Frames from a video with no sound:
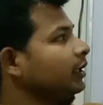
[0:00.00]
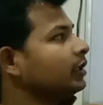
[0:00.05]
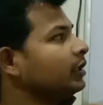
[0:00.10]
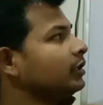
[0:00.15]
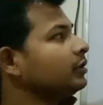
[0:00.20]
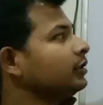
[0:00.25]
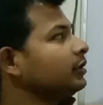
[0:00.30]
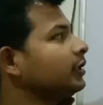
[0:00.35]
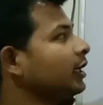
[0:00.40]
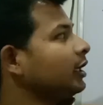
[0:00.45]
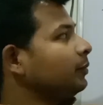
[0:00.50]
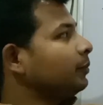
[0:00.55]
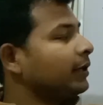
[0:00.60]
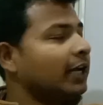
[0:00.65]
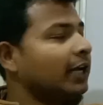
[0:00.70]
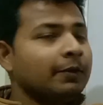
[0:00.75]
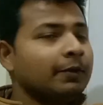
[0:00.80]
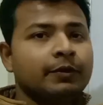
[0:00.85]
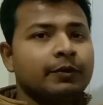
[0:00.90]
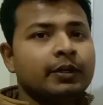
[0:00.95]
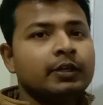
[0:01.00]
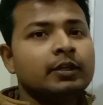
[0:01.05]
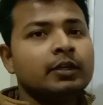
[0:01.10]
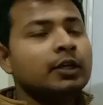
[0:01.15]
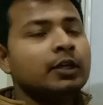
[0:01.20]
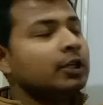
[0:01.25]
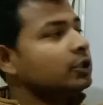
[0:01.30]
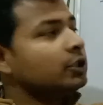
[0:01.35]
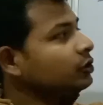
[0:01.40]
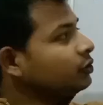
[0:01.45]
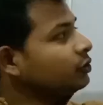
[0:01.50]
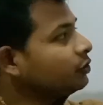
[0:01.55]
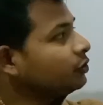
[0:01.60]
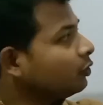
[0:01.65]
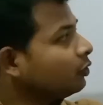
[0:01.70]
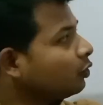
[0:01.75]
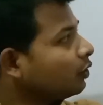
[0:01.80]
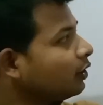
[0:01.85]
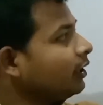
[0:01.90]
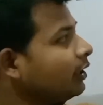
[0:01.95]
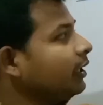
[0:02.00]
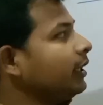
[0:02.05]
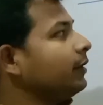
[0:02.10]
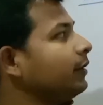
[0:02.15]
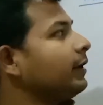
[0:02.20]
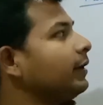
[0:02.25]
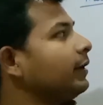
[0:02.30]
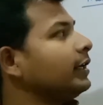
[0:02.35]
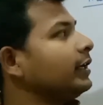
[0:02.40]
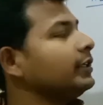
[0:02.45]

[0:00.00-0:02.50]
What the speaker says: then that prime will surely